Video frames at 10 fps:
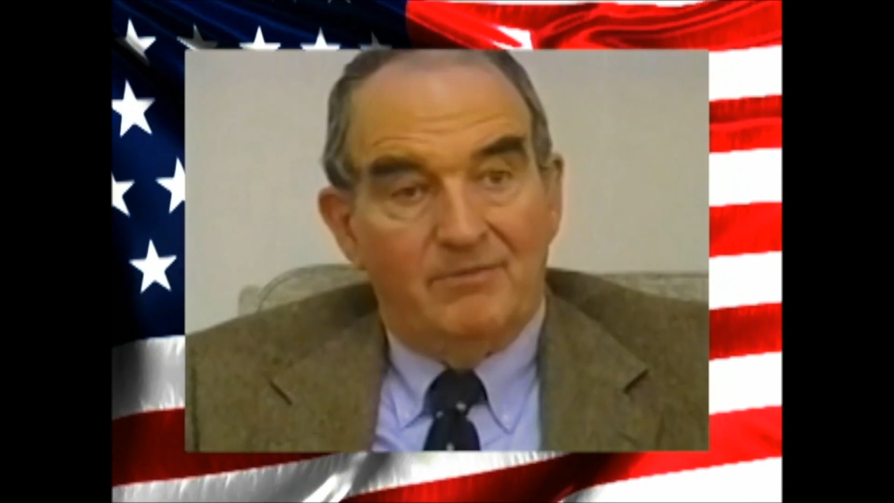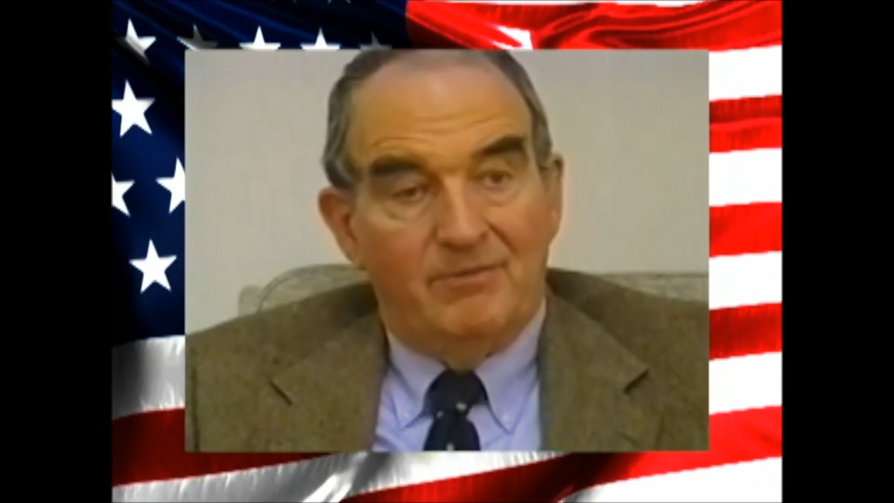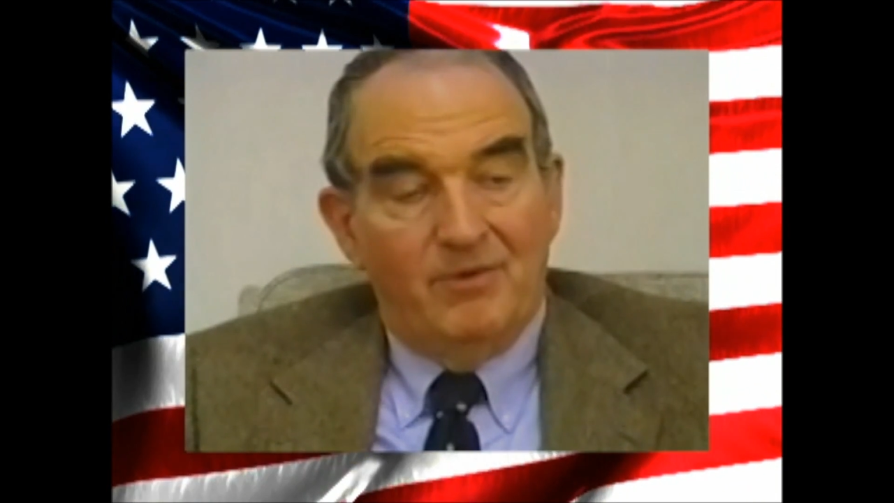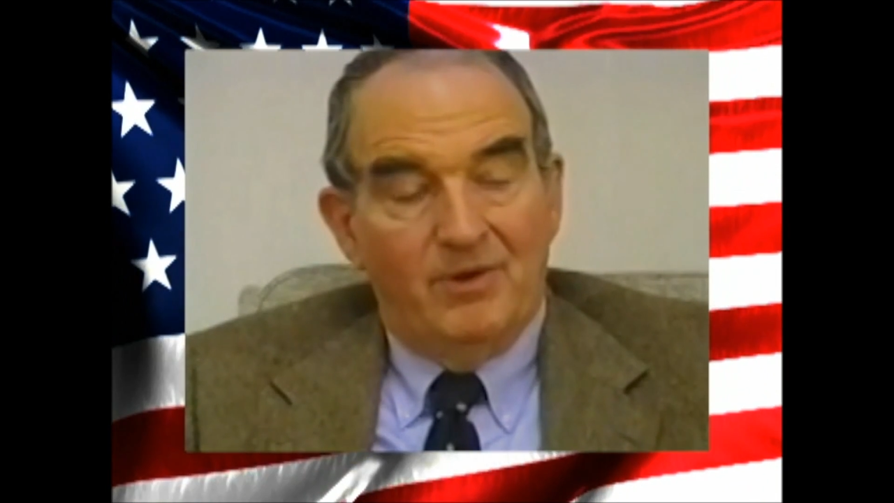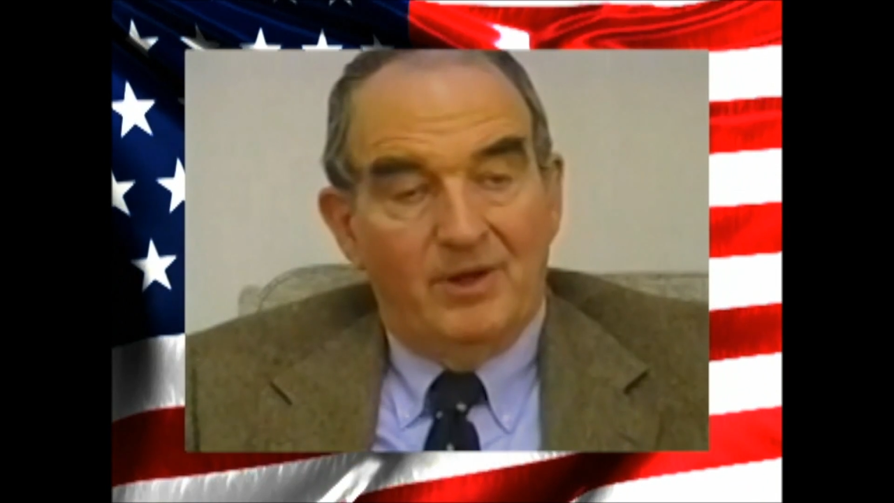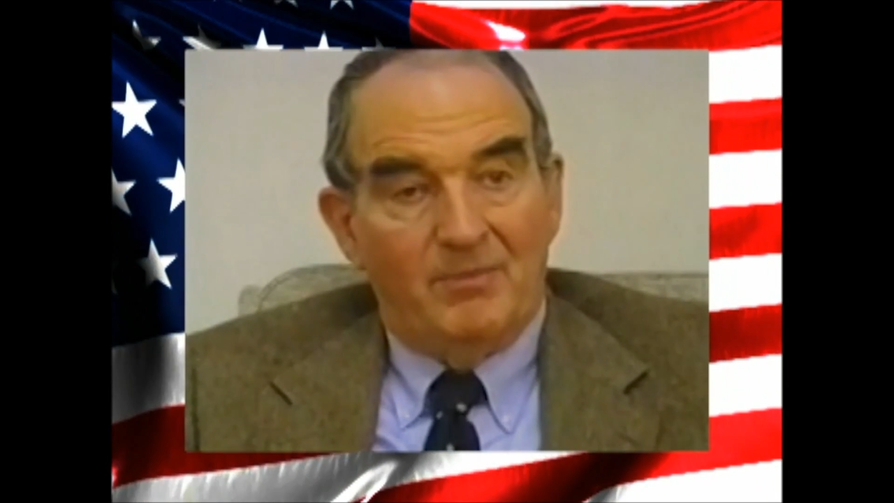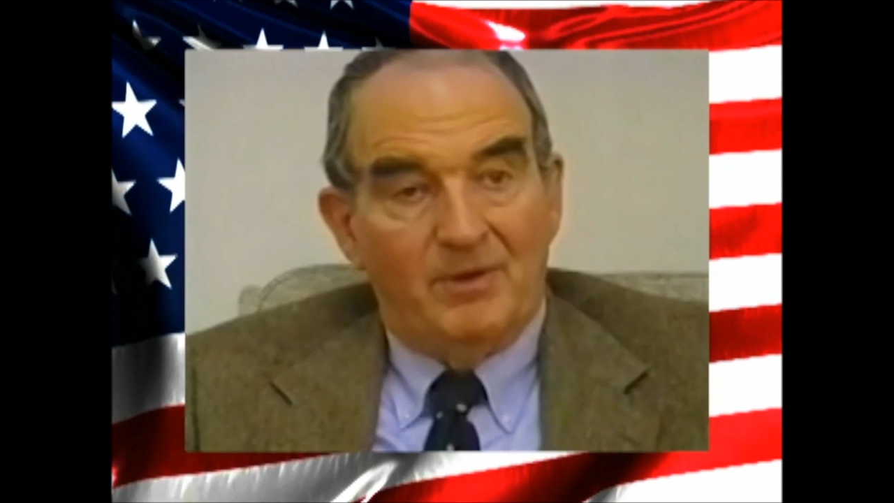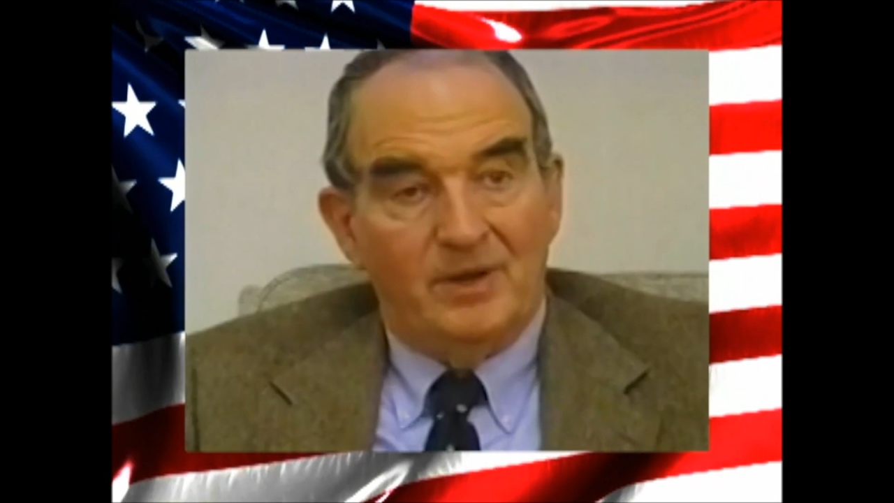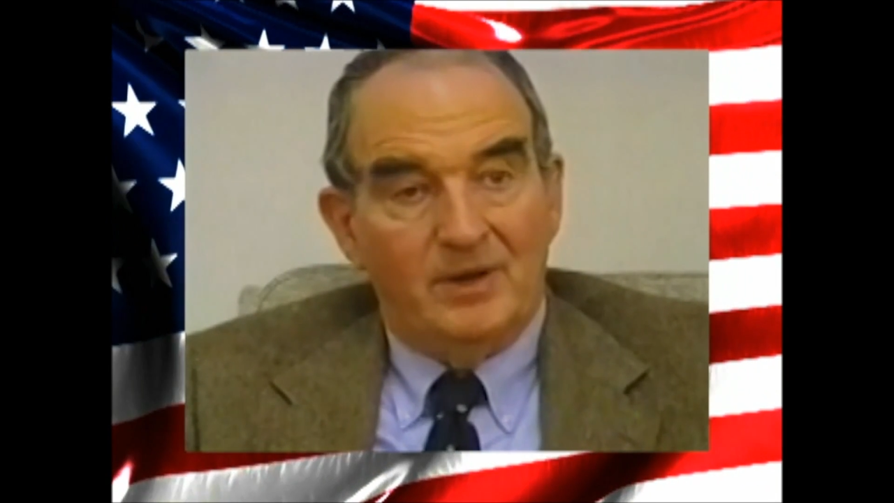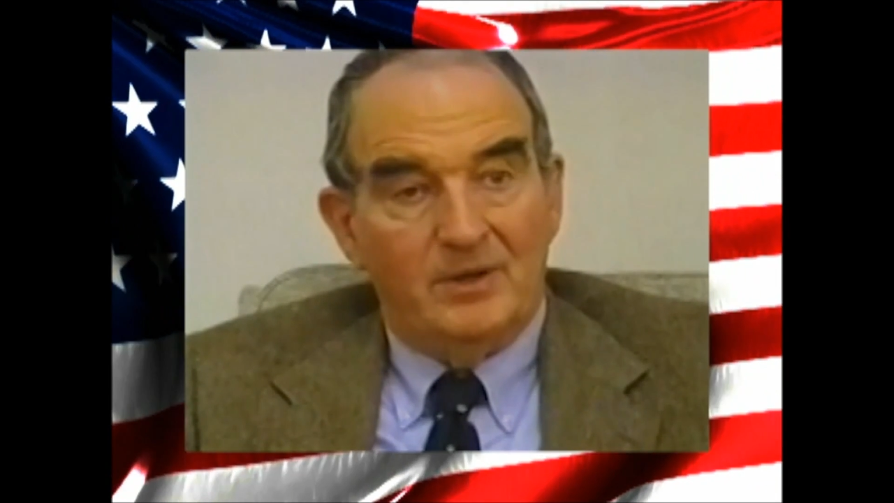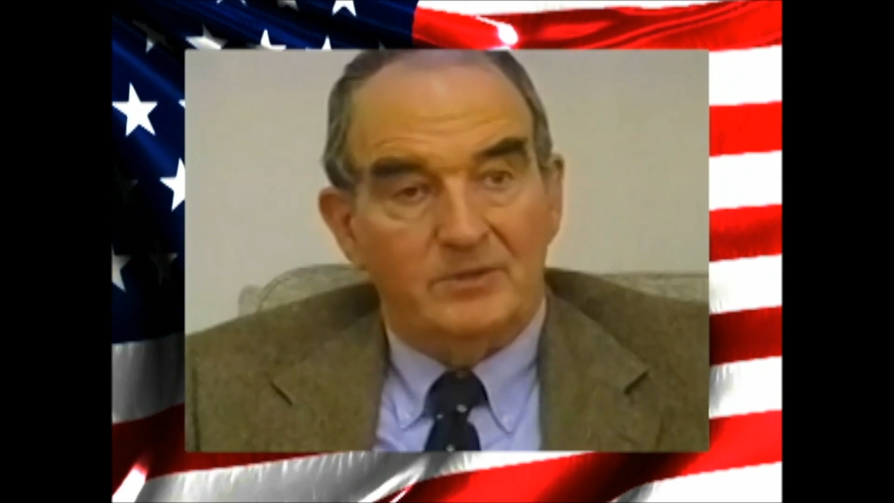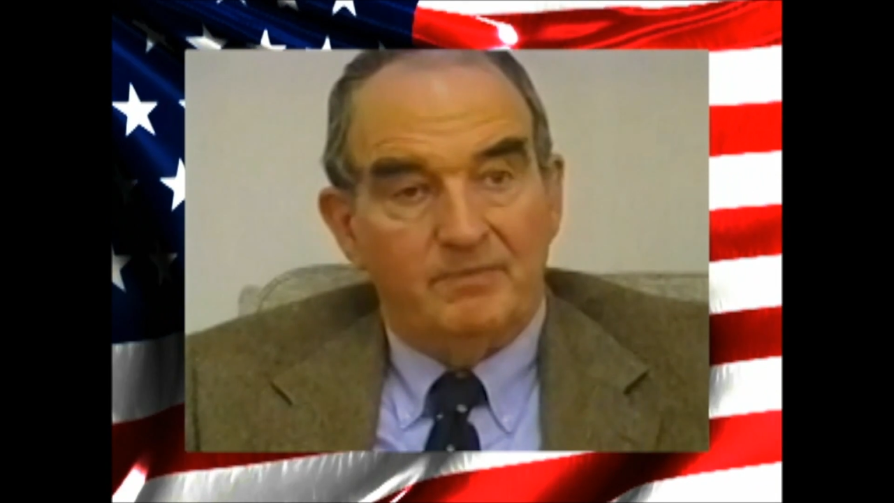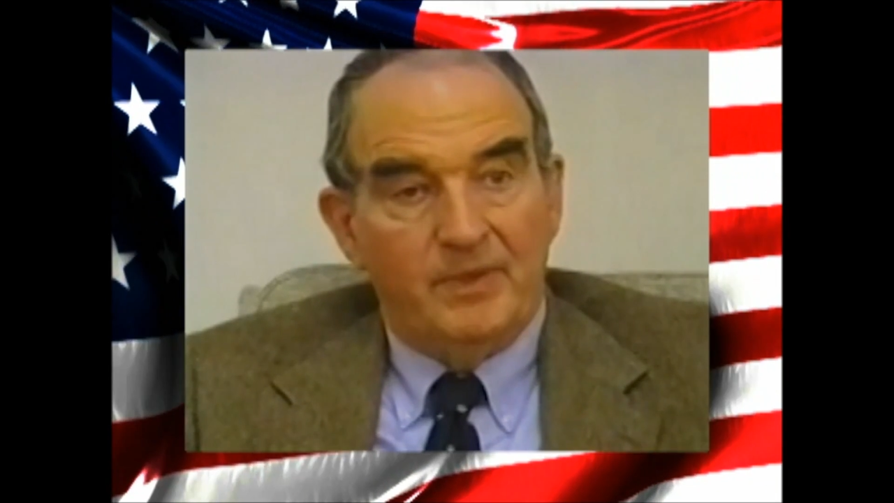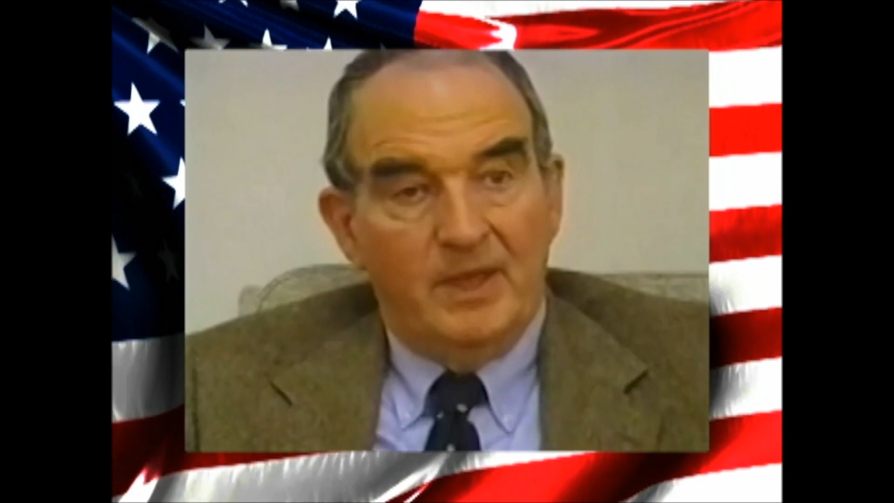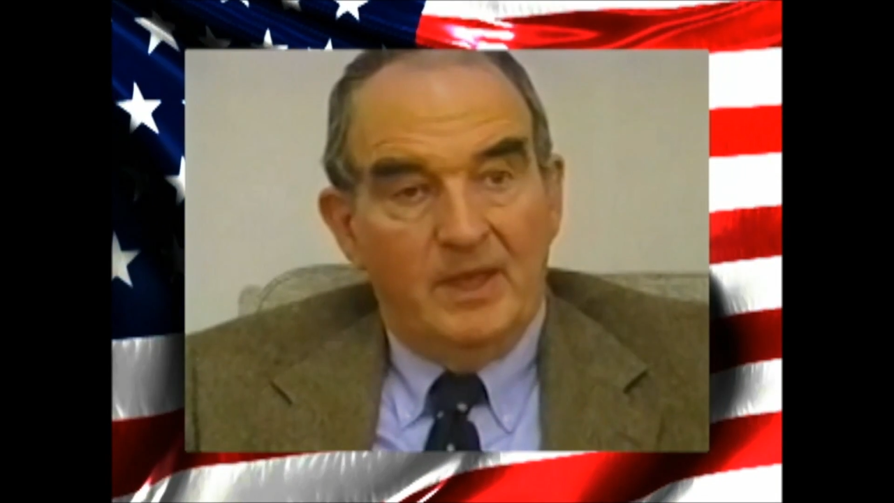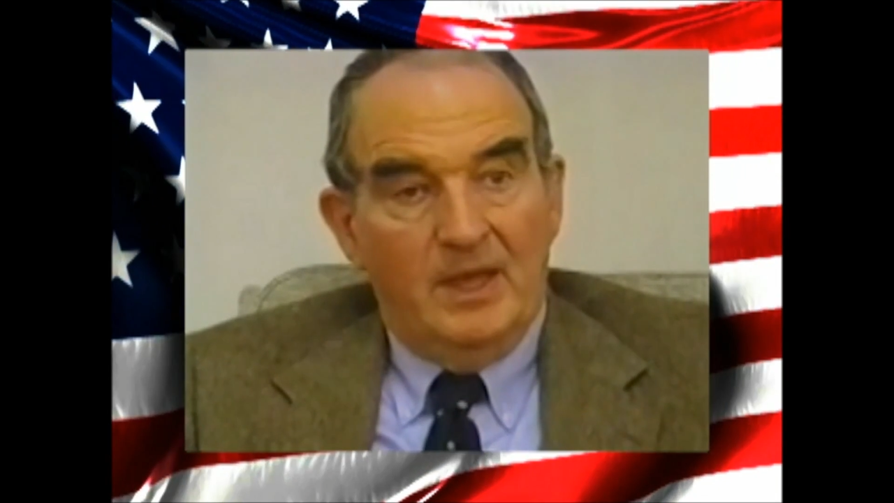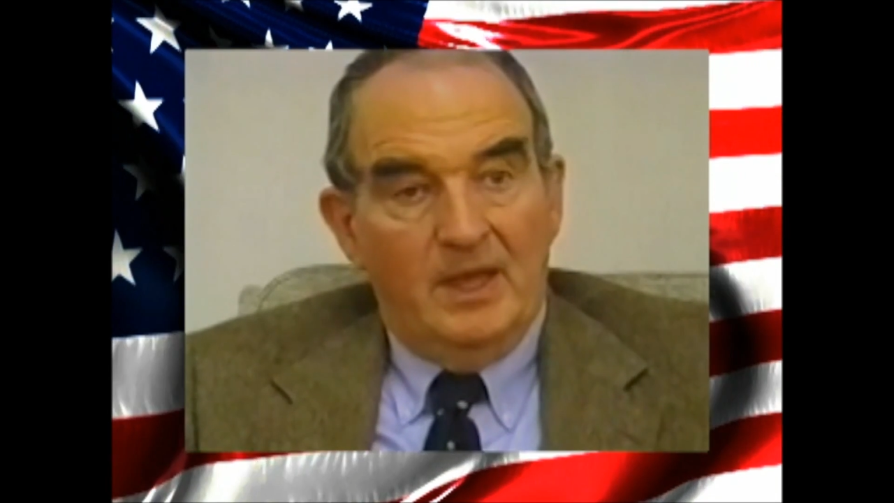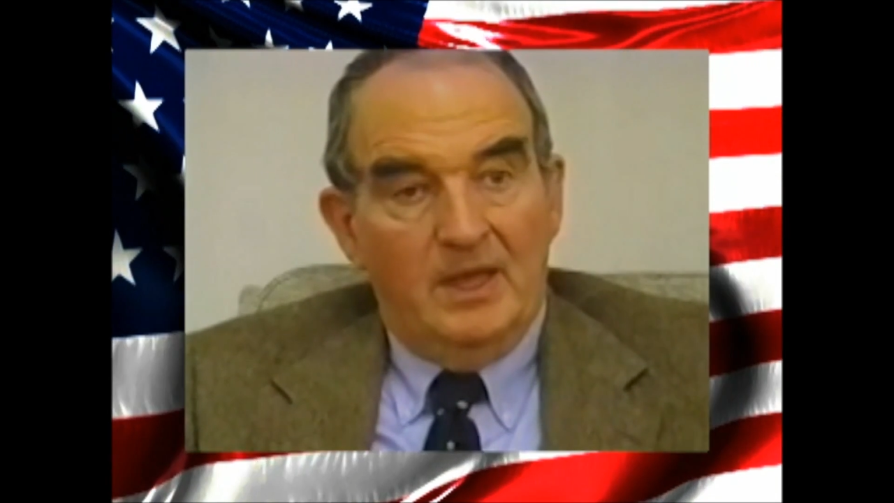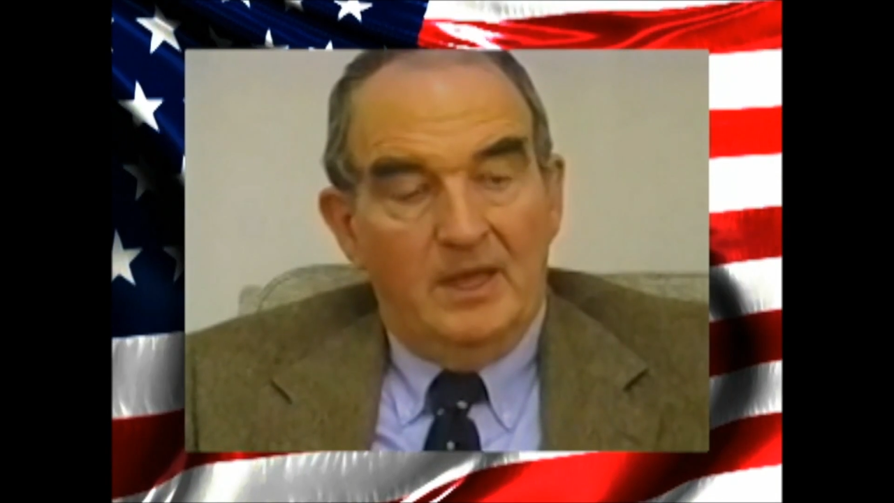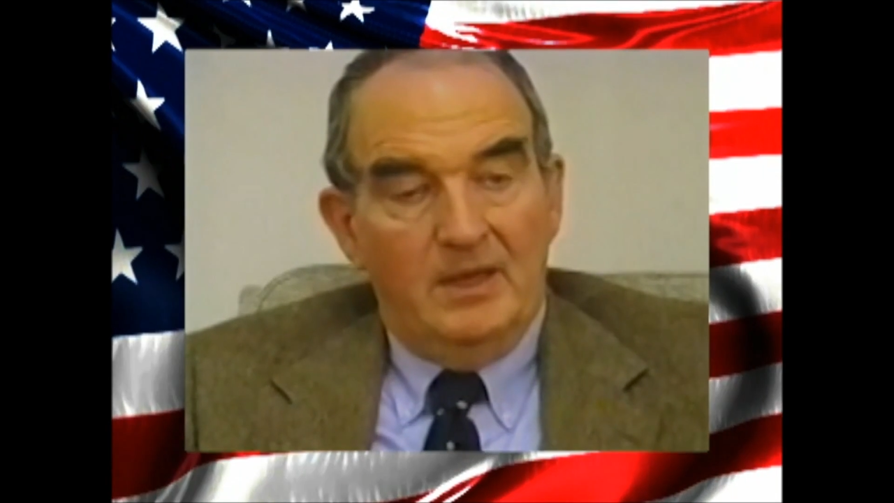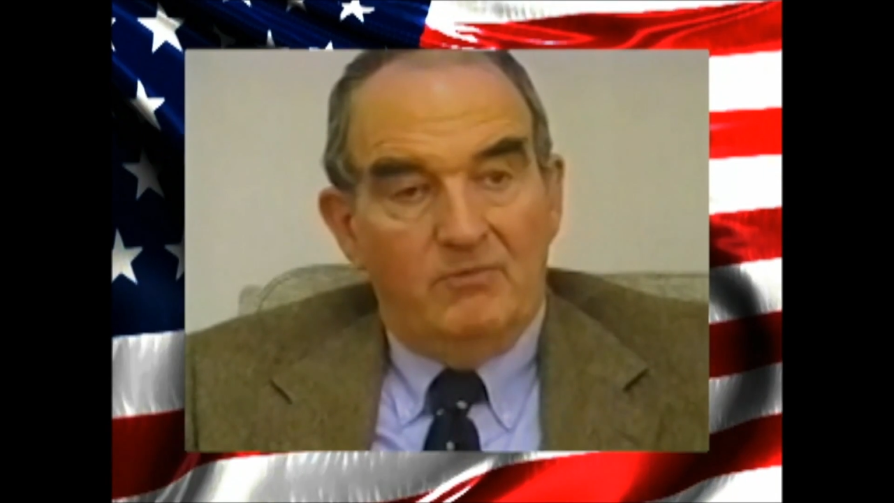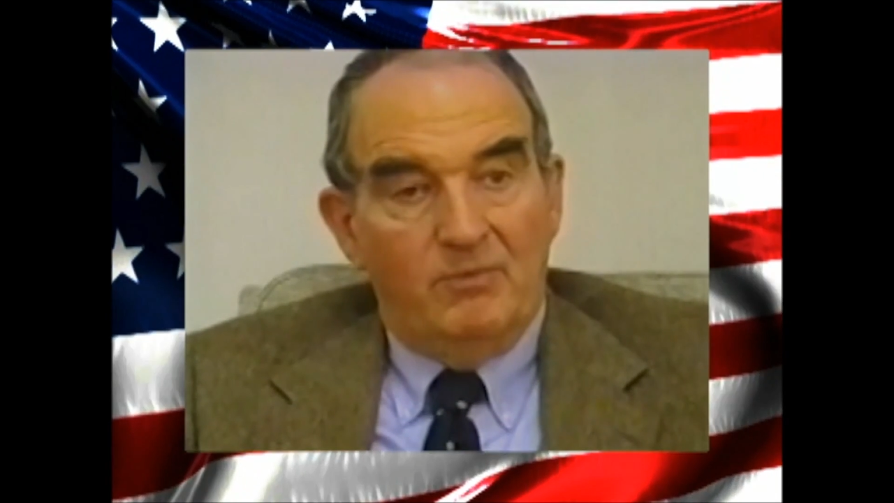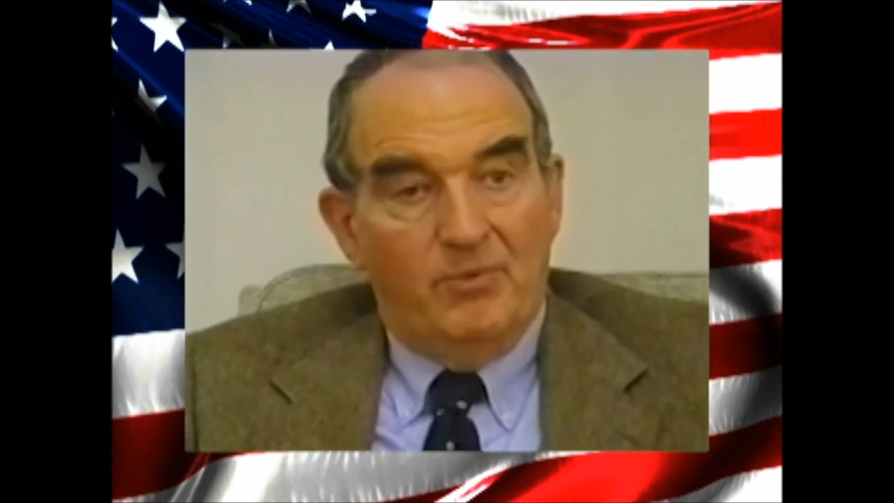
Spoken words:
for a couple of years, he